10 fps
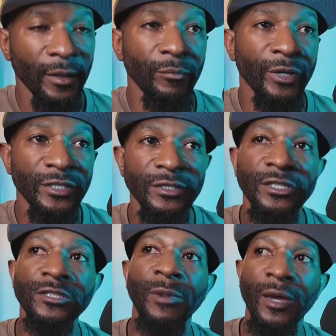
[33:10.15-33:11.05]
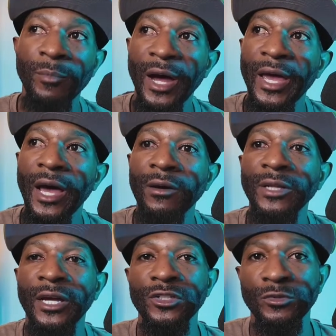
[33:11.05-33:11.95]
businesses might buy out
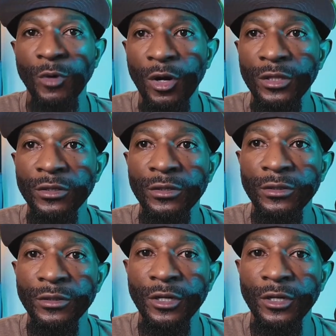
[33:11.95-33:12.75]
like a smaller